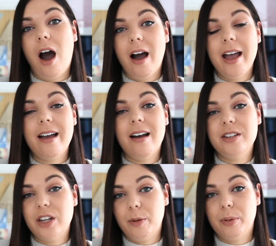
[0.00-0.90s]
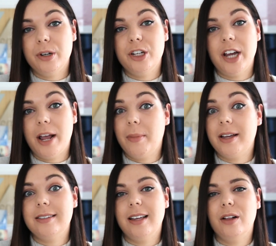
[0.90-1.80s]
I underappreciate
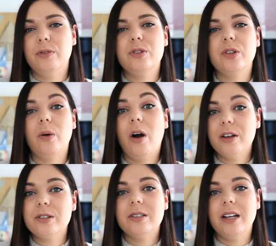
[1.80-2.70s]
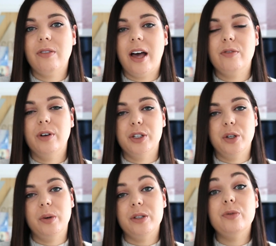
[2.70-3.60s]
myself. So ask yourself that first.
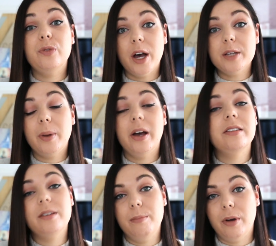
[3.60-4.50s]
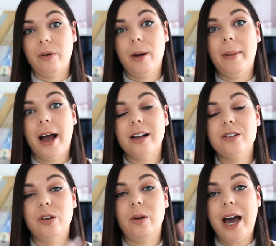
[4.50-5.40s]
You always first person mirror it back.
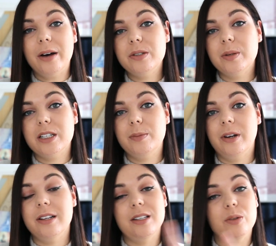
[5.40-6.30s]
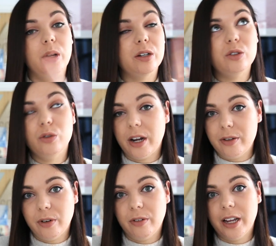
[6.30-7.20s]
So your outer experience, this works
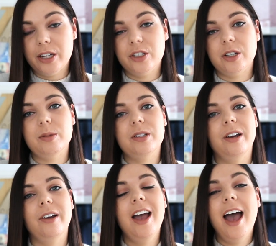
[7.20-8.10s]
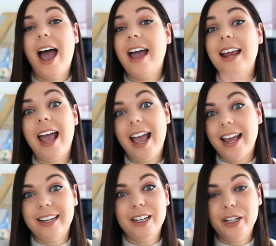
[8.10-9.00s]
great for relationships too, and
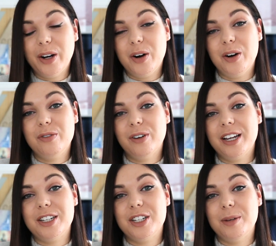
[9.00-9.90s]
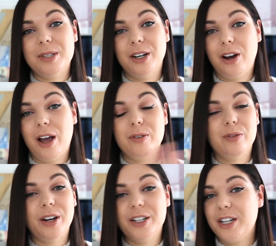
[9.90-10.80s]
any of relationships in our lives,
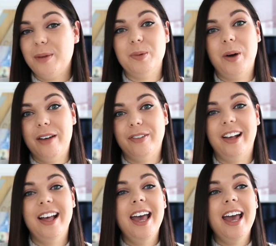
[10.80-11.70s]
friendships, whatever.